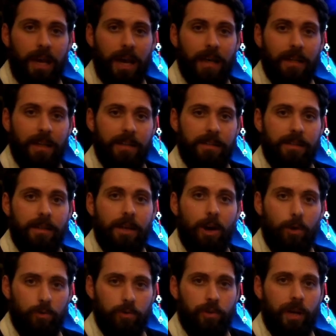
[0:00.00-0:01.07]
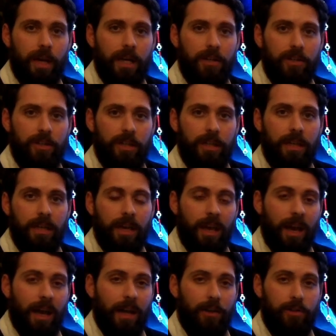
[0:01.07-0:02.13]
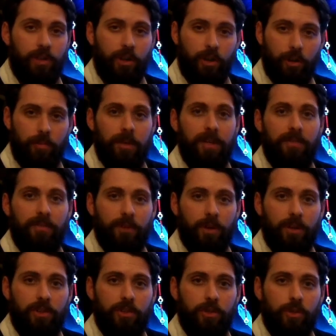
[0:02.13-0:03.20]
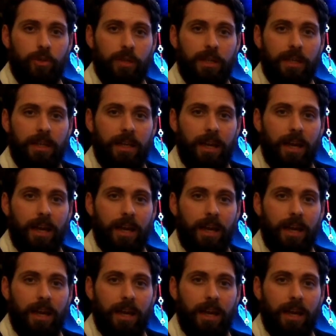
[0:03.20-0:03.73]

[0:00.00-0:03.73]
and that's in Ultra HD. And I'll show you a bit of footage shortly,